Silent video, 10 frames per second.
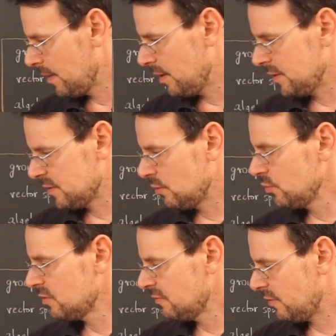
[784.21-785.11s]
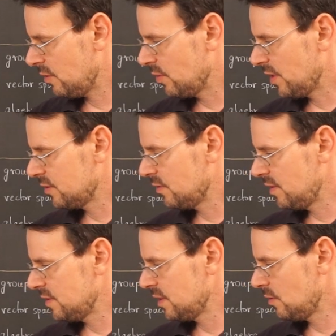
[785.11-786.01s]
a solution formula to
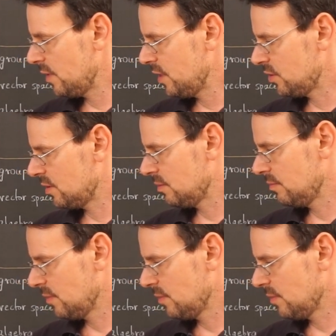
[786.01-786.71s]
this equation?